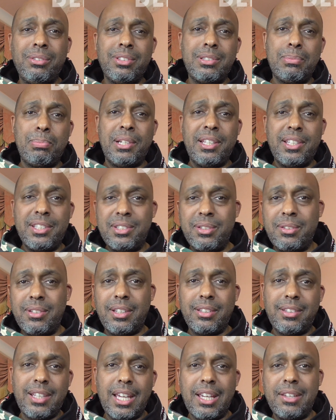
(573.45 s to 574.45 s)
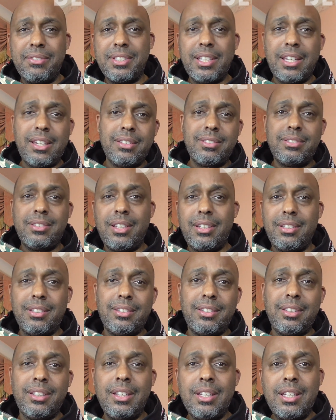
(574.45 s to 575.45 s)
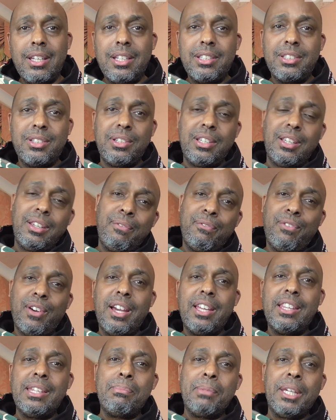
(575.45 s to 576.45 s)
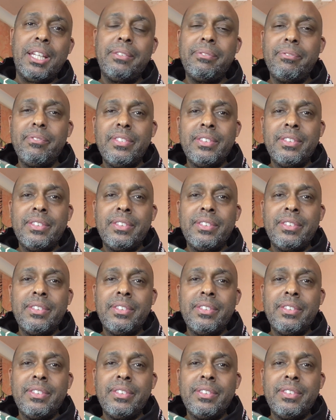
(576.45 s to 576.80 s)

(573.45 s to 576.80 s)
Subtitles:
What's the police doing at Dave's house? Da, da, da. So you invite them in,